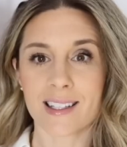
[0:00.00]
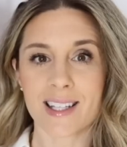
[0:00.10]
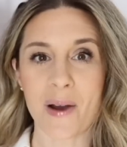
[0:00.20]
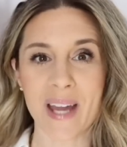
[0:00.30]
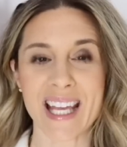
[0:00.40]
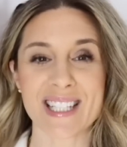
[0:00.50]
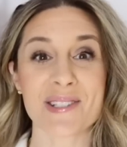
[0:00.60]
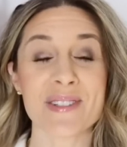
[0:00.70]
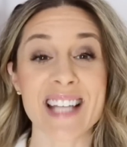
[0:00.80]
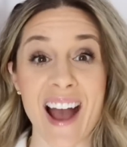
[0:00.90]
Okay,
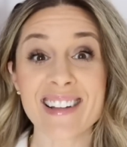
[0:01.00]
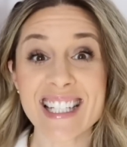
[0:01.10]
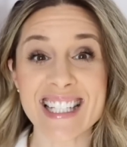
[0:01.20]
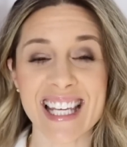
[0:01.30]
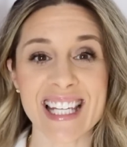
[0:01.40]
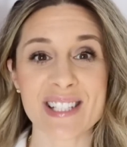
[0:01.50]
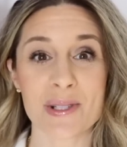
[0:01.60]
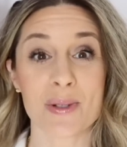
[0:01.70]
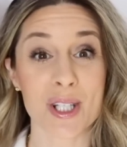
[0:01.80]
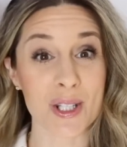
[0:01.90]
so now let's get
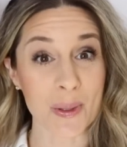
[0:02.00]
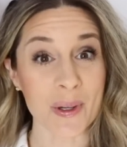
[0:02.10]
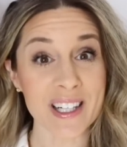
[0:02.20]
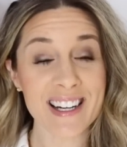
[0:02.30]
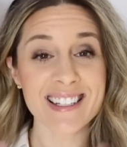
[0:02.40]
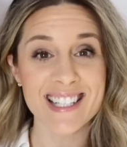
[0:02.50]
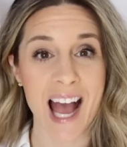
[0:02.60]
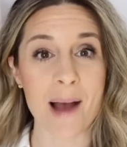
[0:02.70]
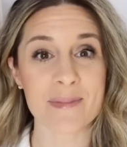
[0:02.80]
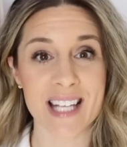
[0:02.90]
into your
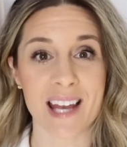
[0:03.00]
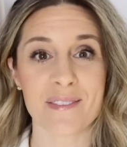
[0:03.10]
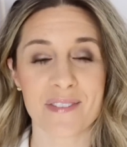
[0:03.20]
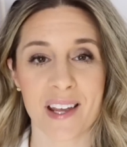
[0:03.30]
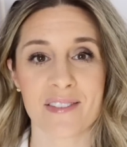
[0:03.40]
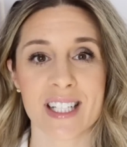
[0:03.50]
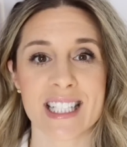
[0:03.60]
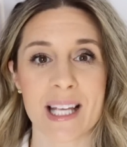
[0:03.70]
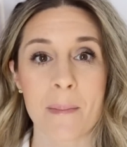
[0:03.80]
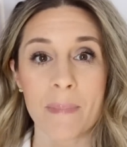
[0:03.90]
top ten
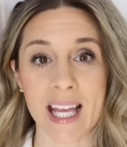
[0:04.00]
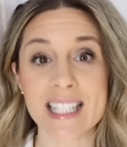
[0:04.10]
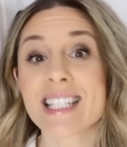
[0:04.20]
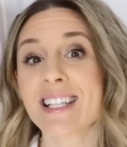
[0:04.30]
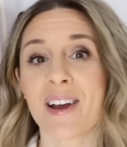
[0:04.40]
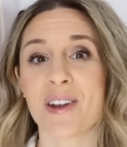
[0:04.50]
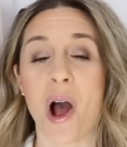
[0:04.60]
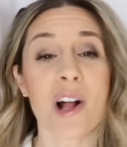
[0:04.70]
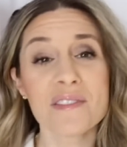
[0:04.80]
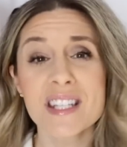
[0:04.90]
favorites based on
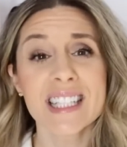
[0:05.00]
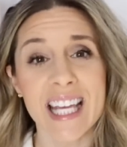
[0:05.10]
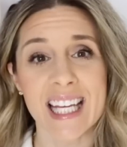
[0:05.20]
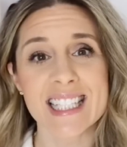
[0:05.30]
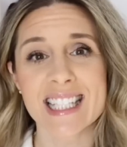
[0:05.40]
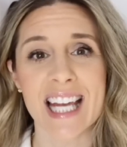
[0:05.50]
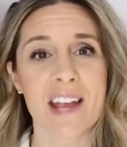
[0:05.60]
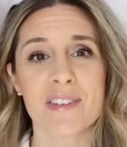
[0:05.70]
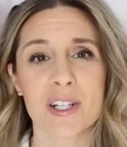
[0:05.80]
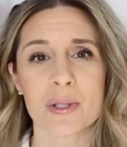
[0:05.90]
all of the links that
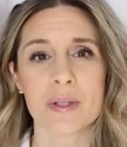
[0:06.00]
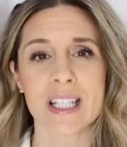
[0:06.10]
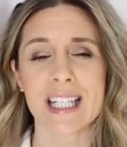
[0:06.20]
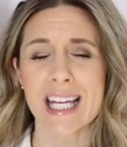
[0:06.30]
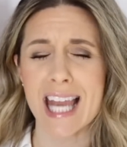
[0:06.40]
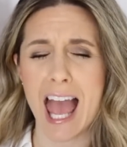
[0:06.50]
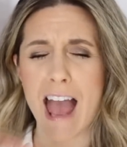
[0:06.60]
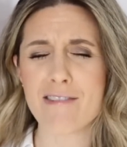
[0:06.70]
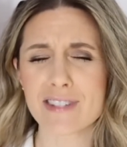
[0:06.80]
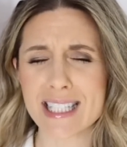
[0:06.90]
I've included in
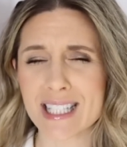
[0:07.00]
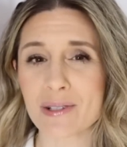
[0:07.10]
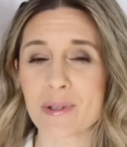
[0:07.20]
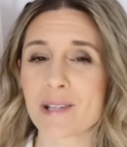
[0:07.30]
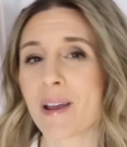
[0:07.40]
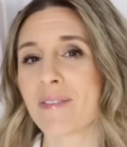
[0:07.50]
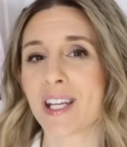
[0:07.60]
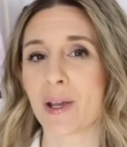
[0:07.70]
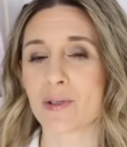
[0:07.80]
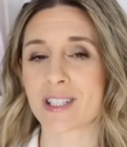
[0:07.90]
every single one of my
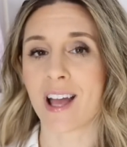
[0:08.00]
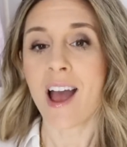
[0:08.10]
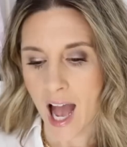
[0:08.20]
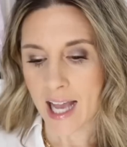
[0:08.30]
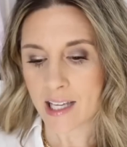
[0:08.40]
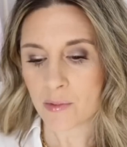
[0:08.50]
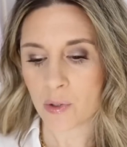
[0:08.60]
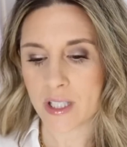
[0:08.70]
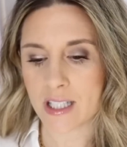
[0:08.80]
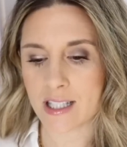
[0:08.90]
videos. I am
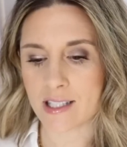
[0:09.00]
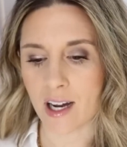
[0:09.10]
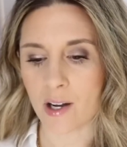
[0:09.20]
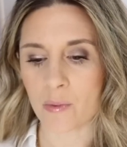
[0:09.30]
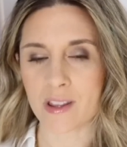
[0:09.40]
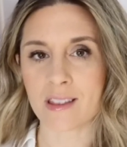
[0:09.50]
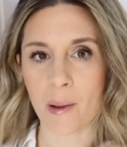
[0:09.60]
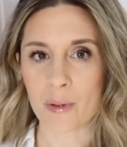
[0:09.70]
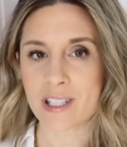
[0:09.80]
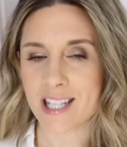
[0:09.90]
going to start with
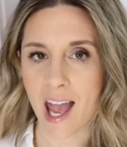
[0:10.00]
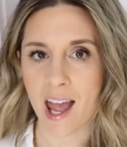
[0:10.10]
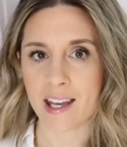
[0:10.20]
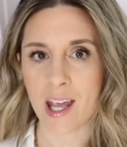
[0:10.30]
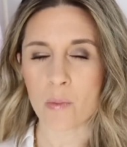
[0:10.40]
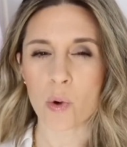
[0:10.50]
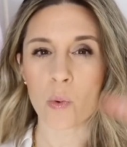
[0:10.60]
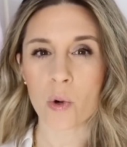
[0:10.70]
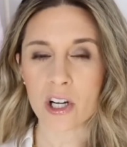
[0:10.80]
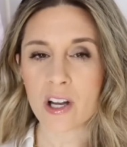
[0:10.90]
number ten and we'll
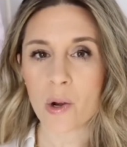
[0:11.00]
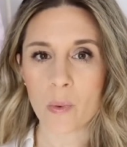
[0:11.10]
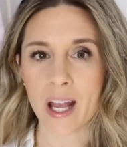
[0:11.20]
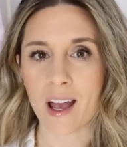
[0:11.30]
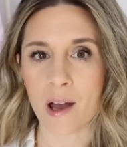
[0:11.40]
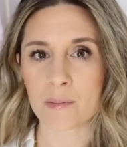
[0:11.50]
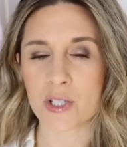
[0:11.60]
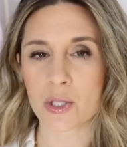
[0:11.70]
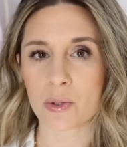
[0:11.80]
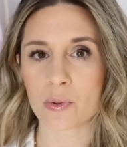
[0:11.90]
work our way up
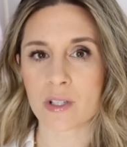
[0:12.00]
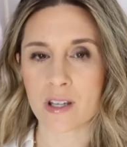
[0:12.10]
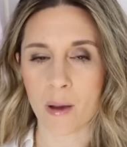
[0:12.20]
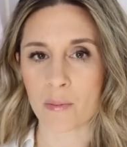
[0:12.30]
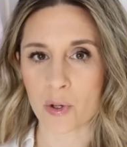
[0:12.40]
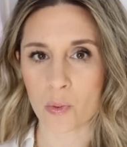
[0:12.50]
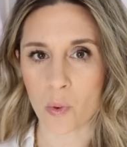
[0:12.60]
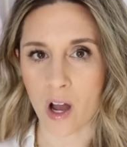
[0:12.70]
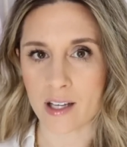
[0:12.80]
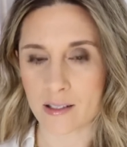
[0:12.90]
to number
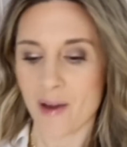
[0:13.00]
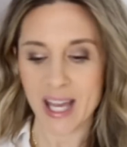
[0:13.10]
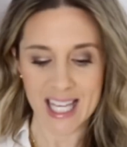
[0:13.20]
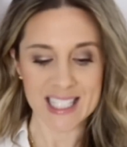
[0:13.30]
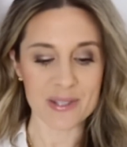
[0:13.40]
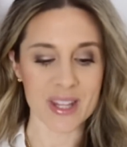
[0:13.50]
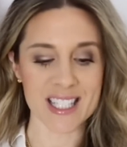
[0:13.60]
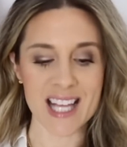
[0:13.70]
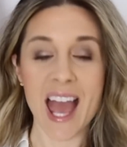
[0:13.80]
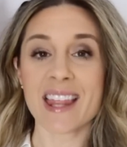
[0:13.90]
one. Okay, so
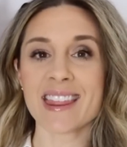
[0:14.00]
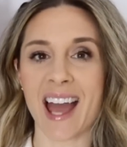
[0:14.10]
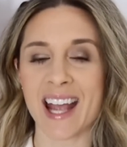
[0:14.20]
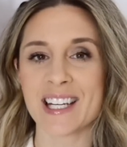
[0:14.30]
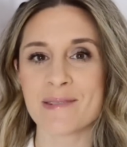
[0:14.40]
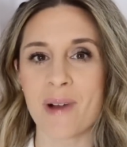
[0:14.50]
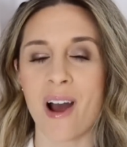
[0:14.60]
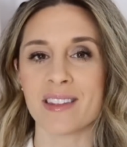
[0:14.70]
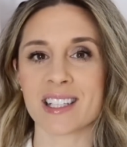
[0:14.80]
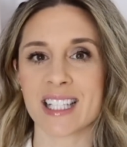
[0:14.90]
the tenth item
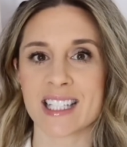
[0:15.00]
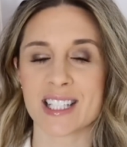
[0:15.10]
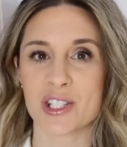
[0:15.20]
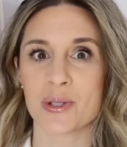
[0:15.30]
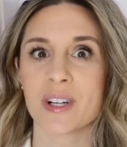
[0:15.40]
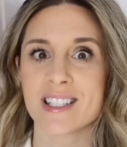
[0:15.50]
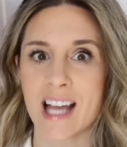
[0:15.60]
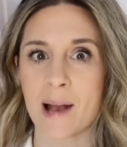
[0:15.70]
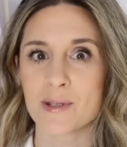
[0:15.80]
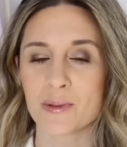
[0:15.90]
on the list that you guys
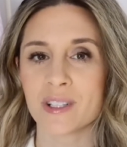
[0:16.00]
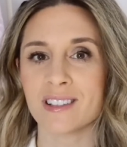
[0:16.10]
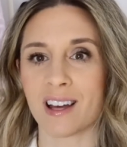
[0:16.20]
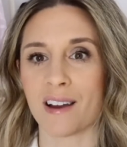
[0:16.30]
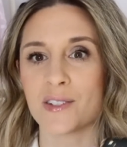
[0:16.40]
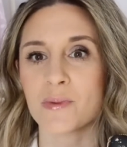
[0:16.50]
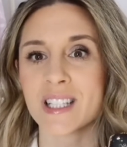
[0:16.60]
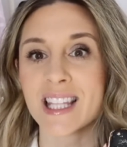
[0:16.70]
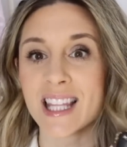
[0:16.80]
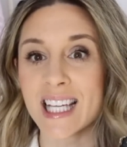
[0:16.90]
absolutely loved
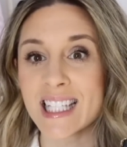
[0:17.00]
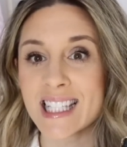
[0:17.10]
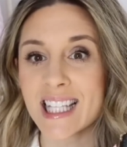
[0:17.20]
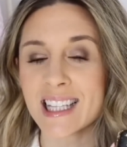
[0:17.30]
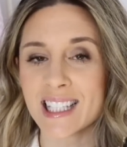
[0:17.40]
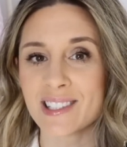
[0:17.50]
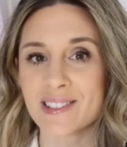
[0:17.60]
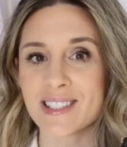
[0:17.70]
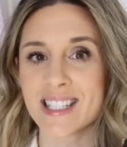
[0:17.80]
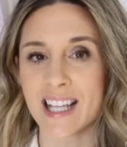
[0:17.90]
was this
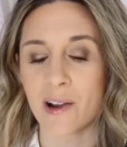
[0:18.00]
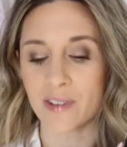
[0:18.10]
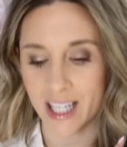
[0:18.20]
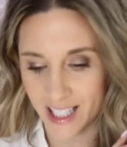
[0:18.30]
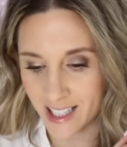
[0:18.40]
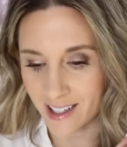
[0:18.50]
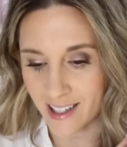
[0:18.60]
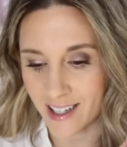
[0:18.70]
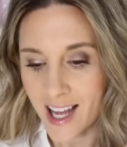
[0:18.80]
little set right here.